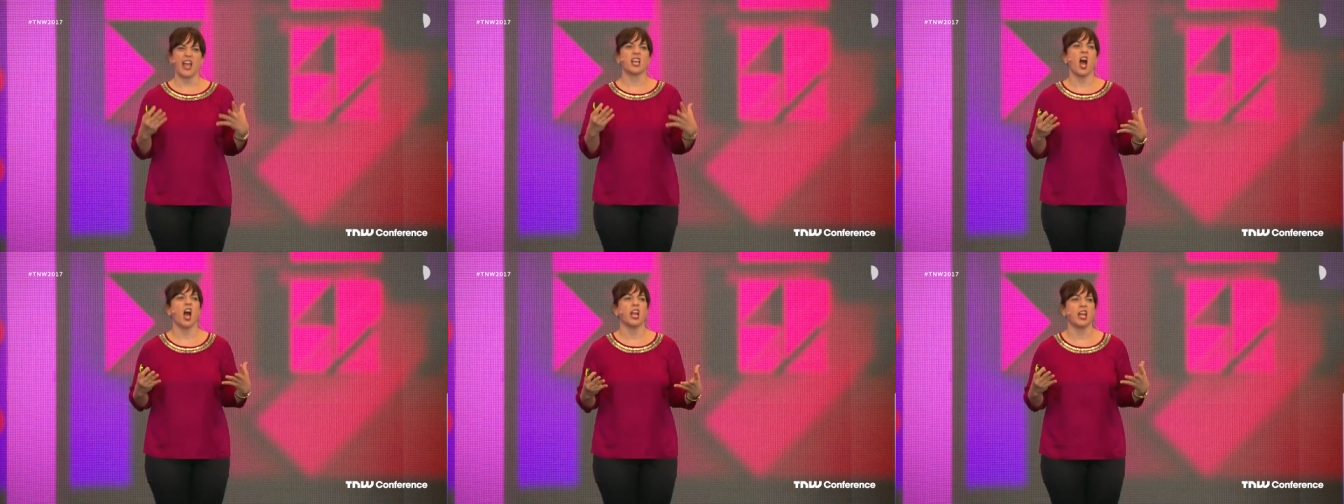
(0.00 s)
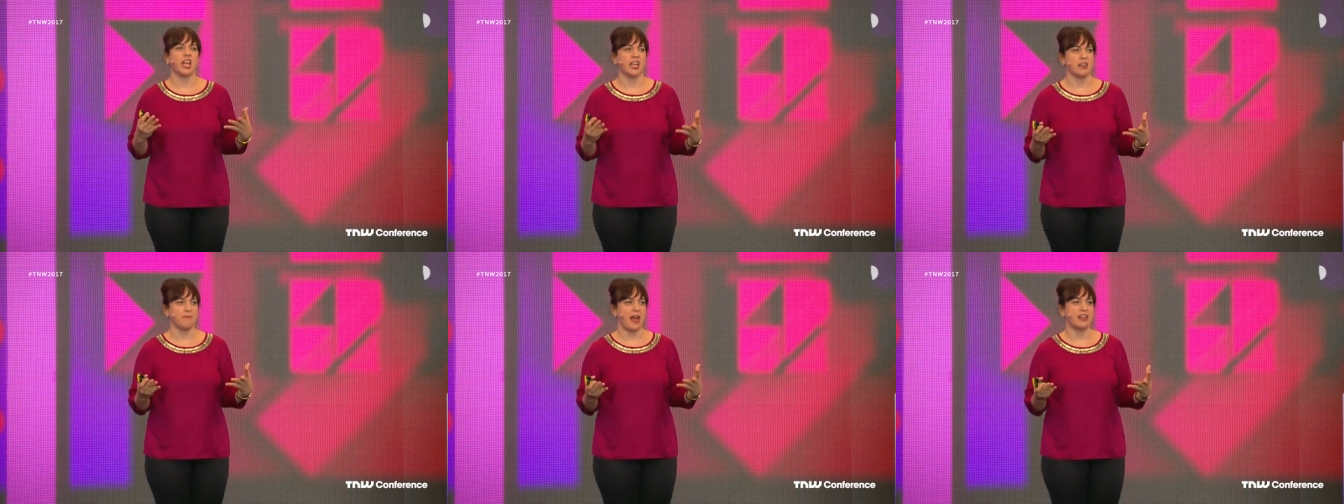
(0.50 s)
iconic
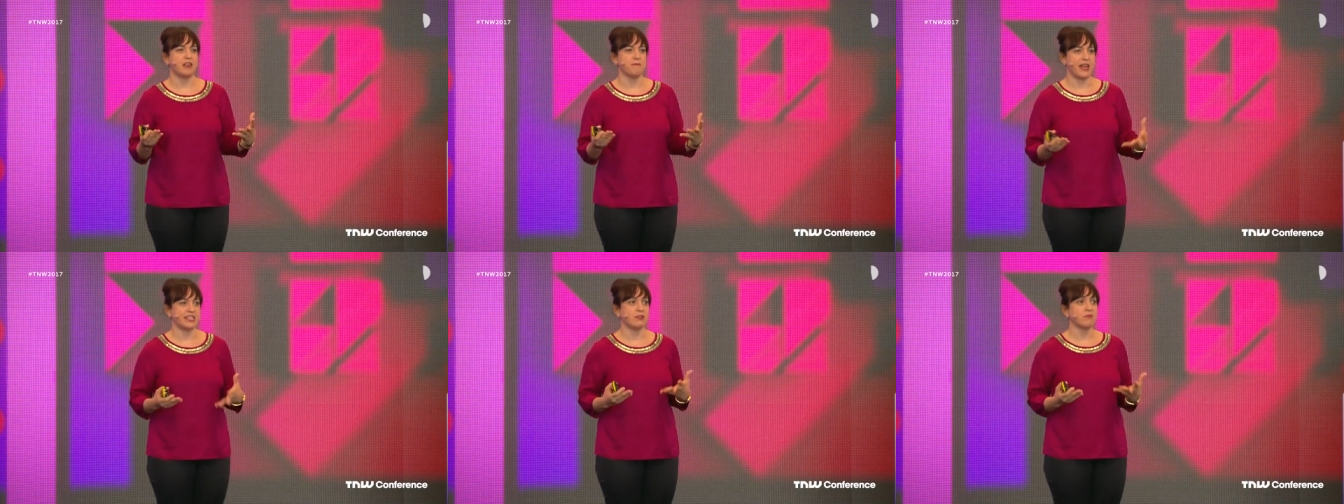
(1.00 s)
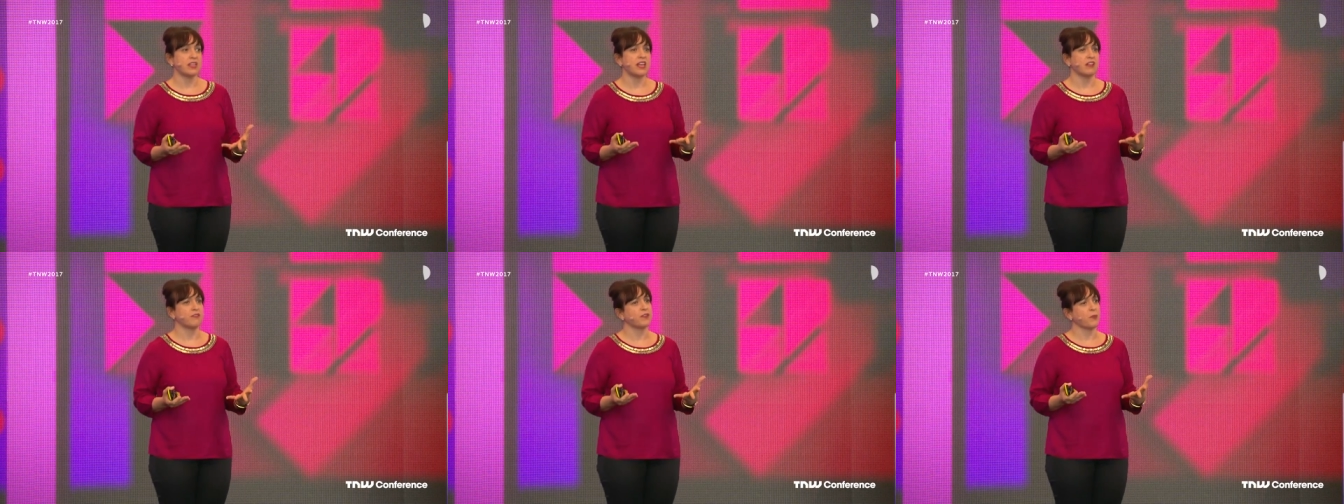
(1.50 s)
independent bands and really
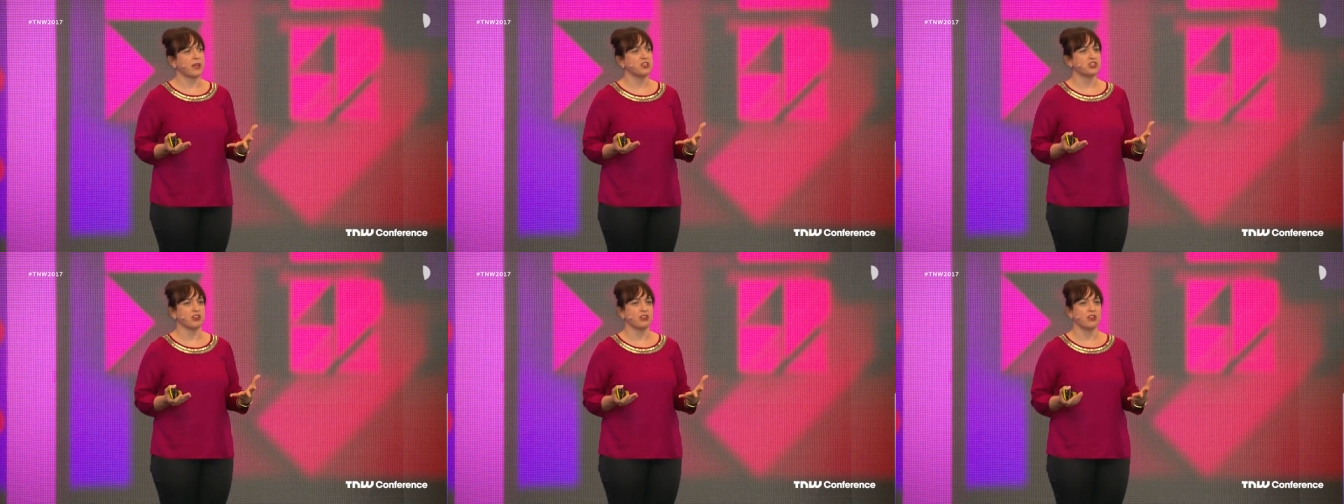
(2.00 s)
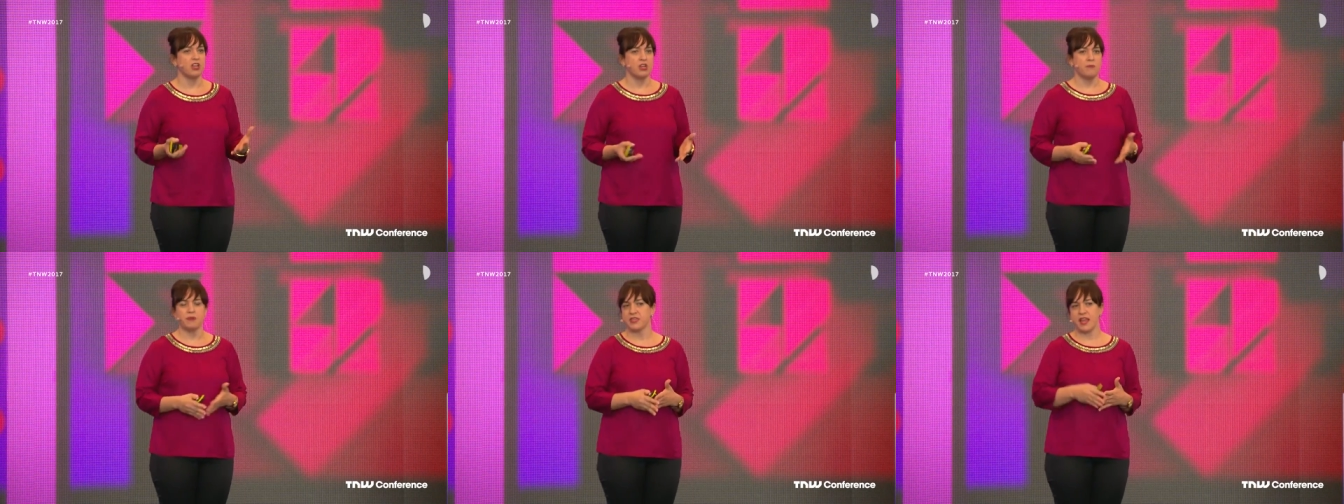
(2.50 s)
influential,
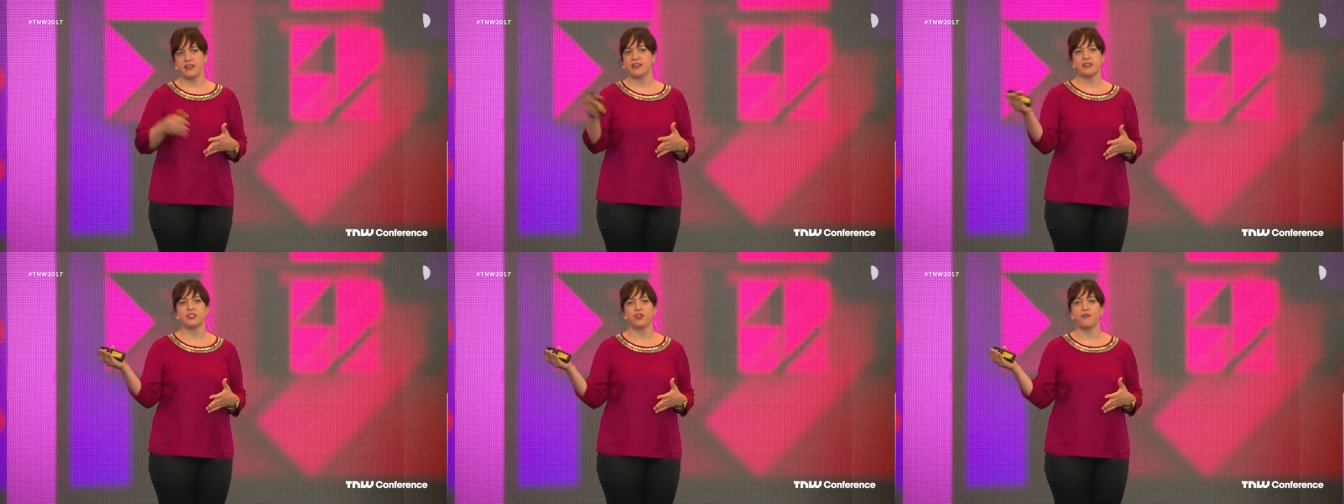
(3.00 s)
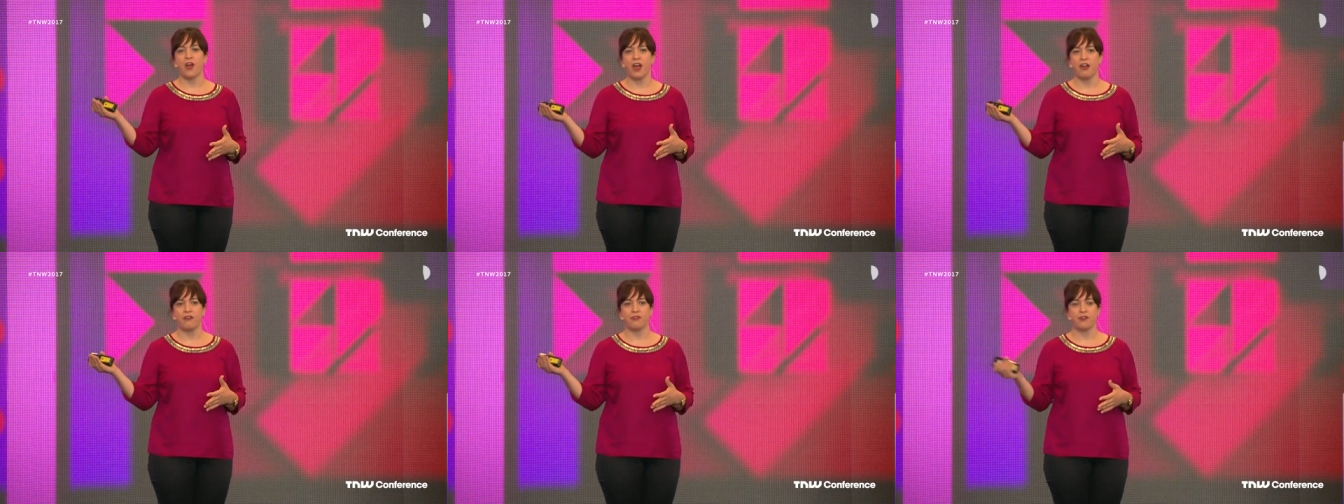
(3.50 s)
but they didn't
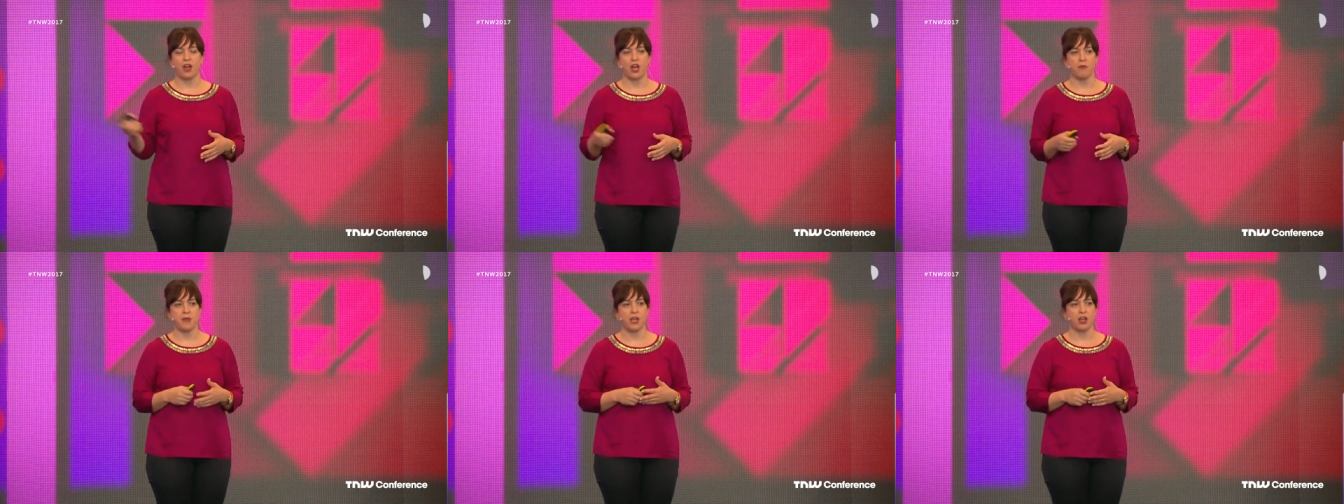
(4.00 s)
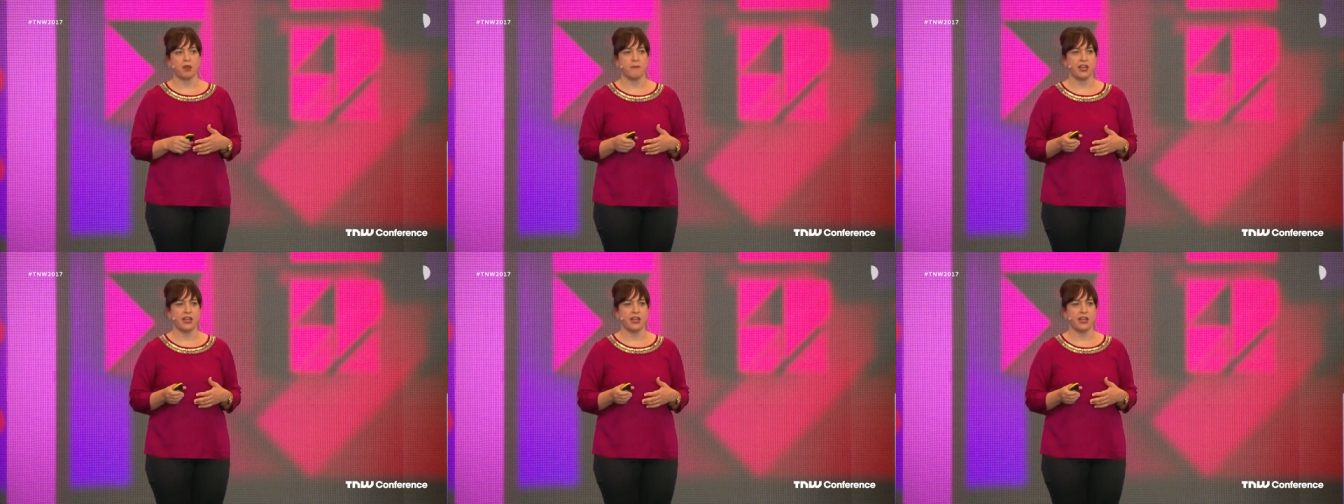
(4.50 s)
survive being on a